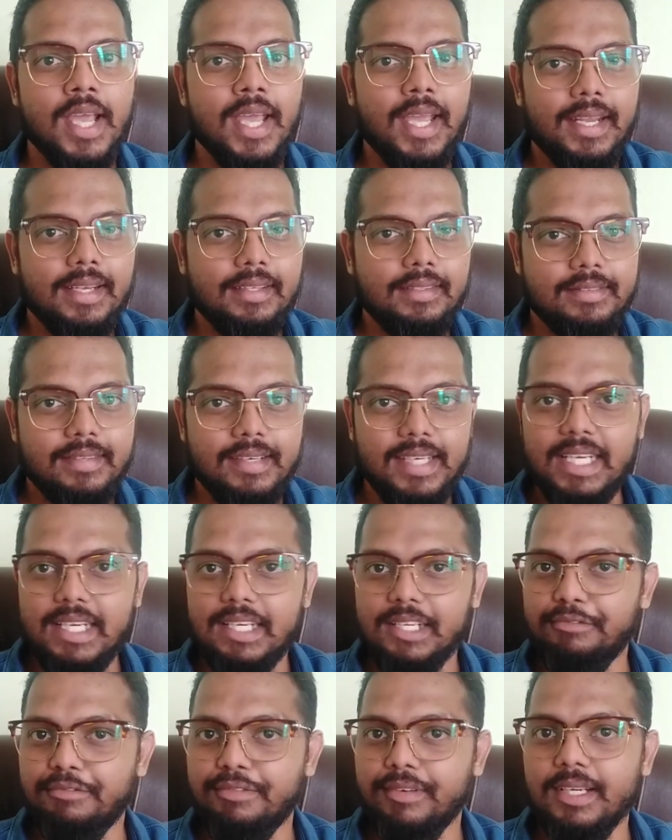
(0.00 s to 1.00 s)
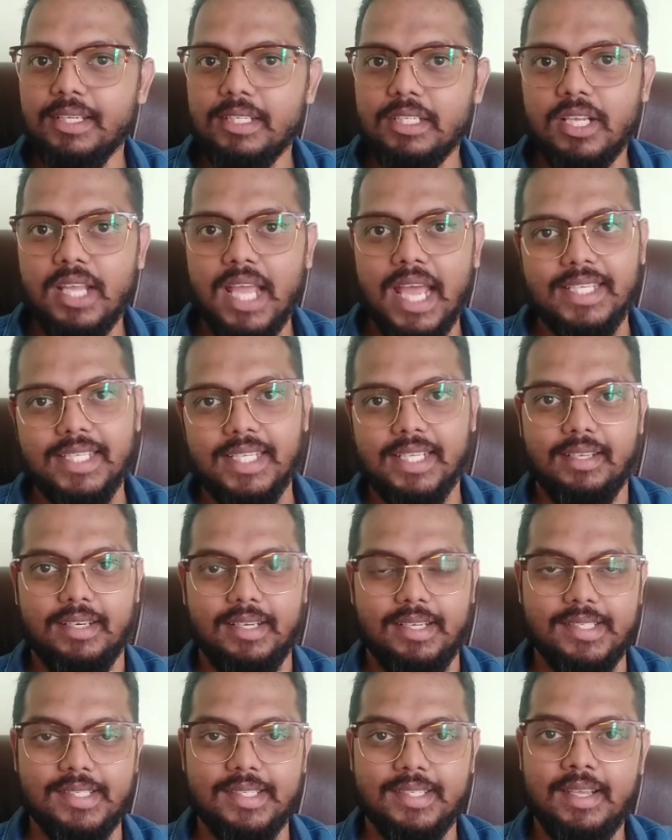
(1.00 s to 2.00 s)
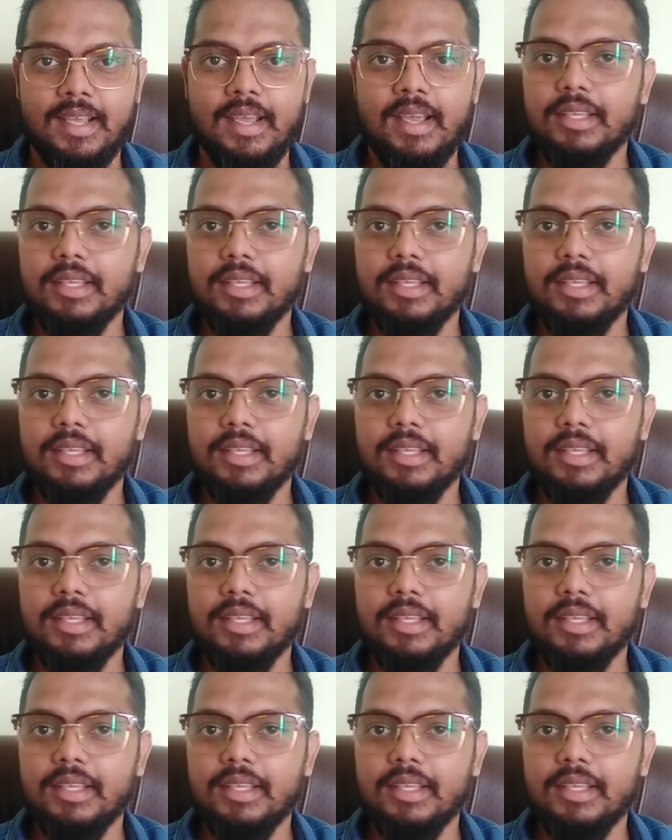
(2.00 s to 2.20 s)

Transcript: in three different categories.